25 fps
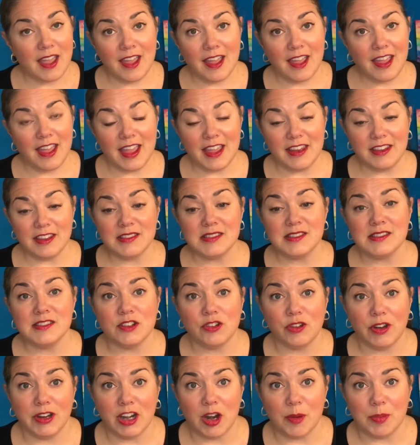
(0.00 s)
and this is a
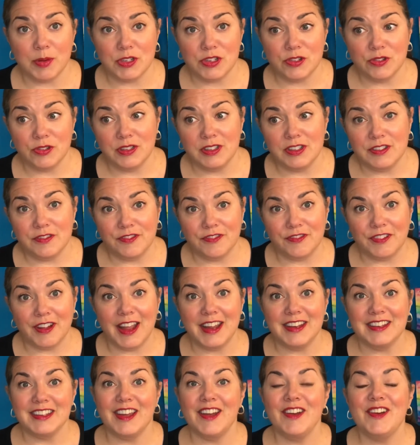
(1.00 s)
great opportunity to
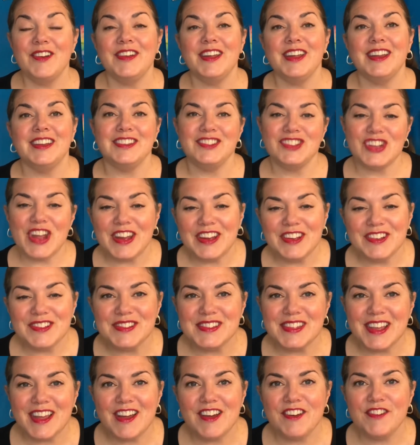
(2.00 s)
find out and check
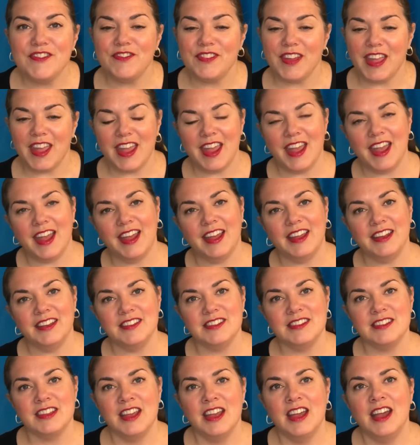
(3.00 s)
yourself and